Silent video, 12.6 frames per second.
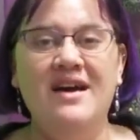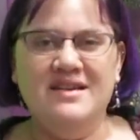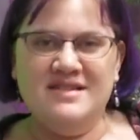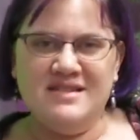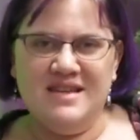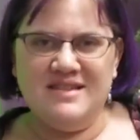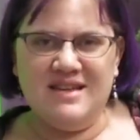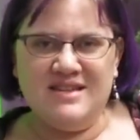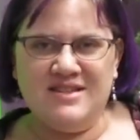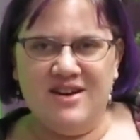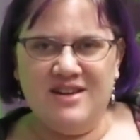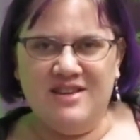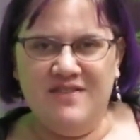Since I
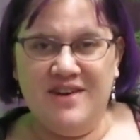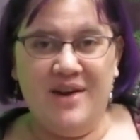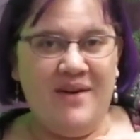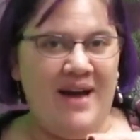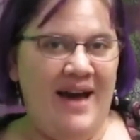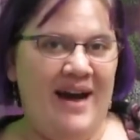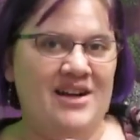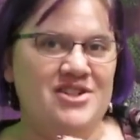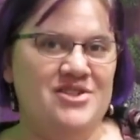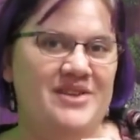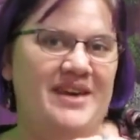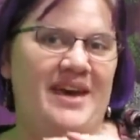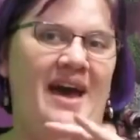started the video, I
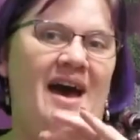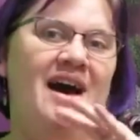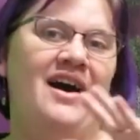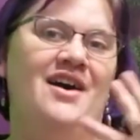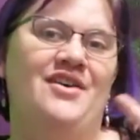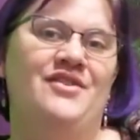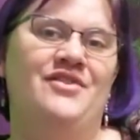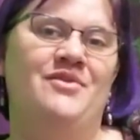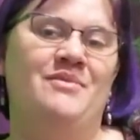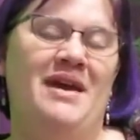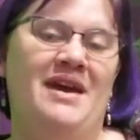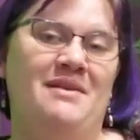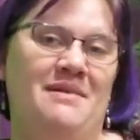actually have
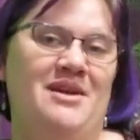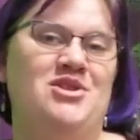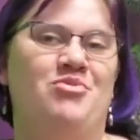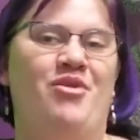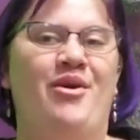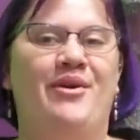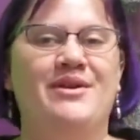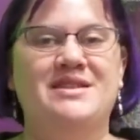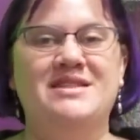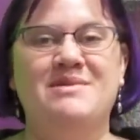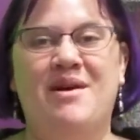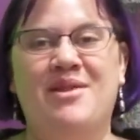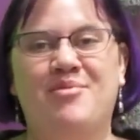made major progress on
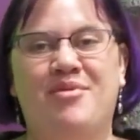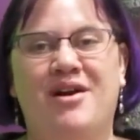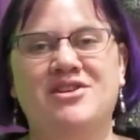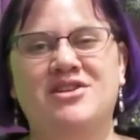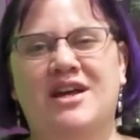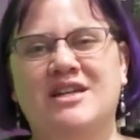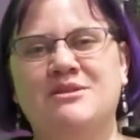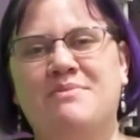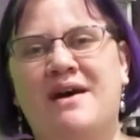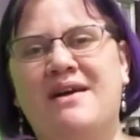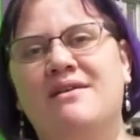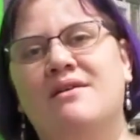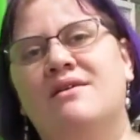some other projects,
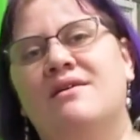but